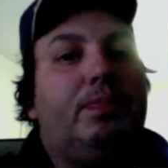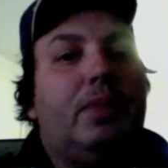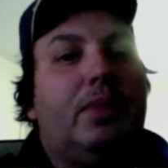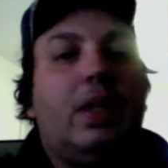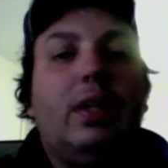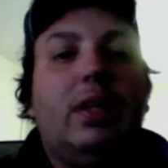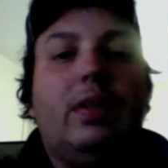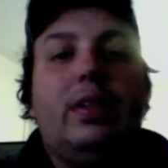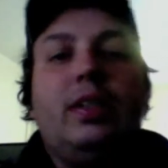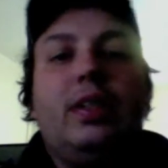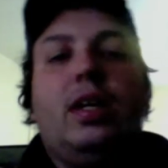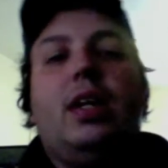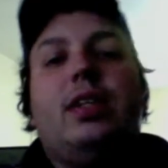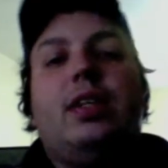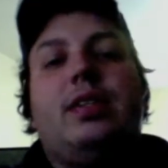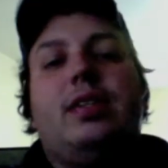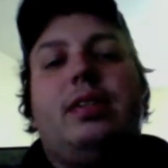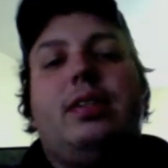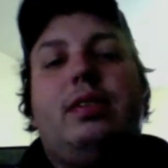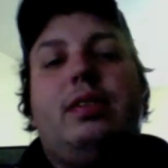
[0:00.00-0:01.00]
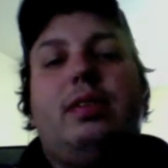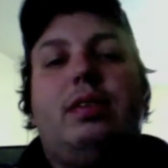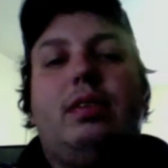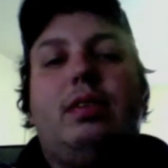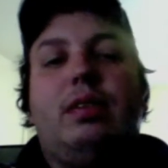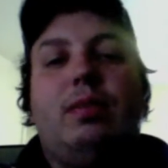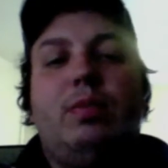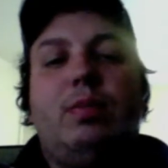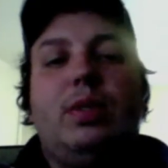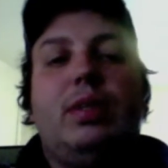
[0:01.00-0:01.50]
Gary Johnson,
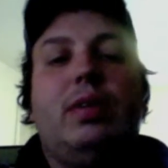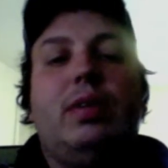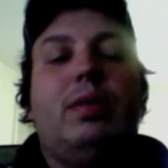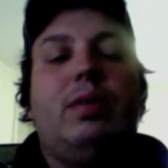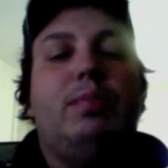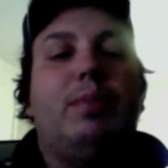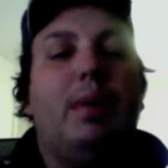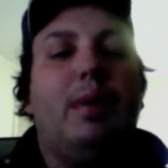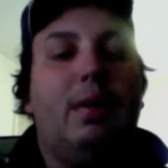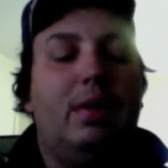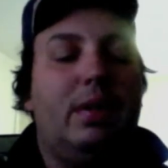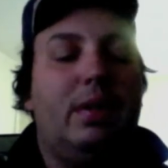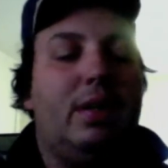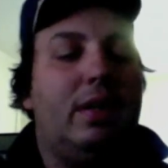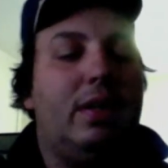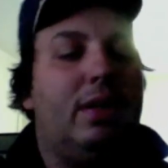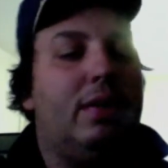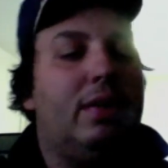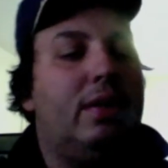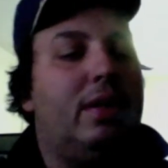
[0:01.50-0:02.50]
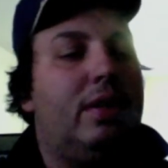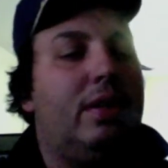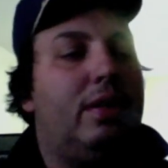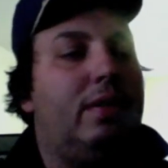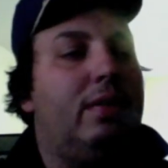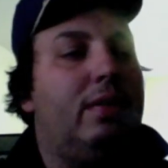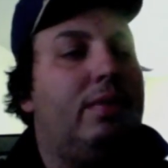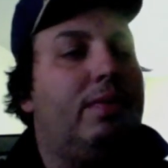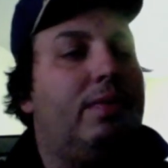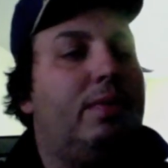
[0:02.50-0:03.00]
Libertarian Party
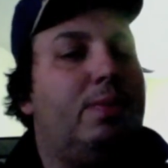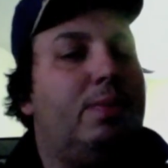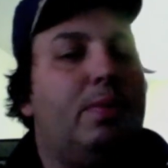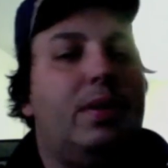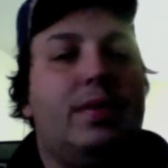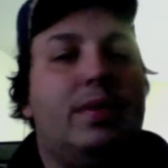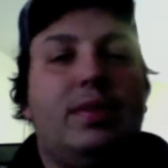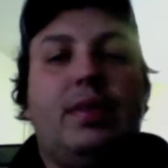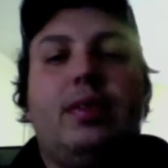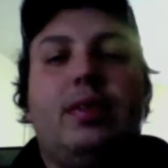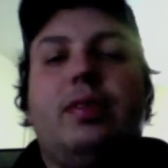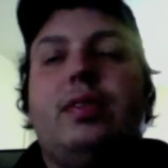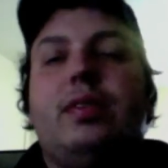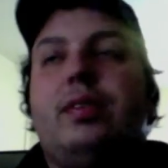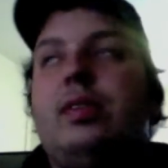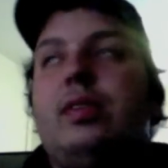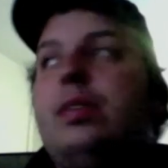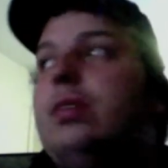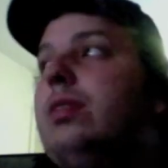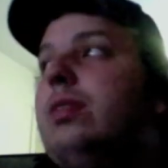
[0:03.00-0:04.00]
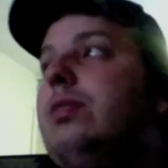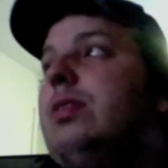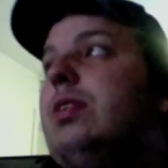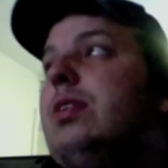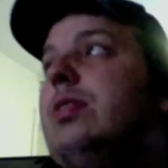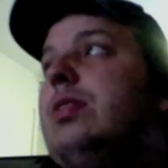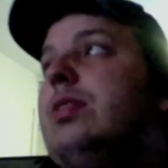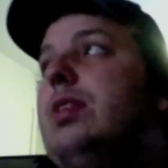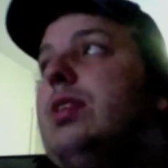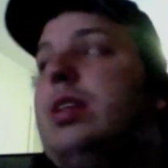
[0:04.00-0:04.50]
candidate for president this year,
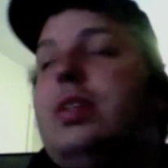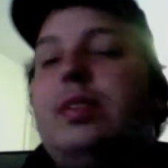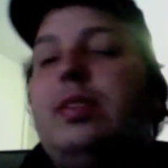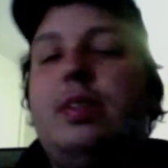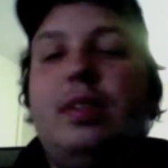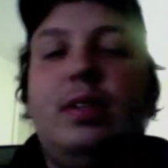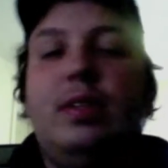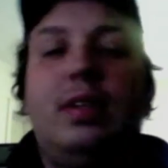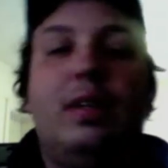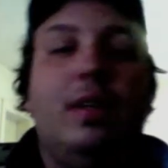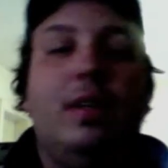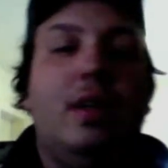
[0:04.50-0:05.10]
Gary Johnson,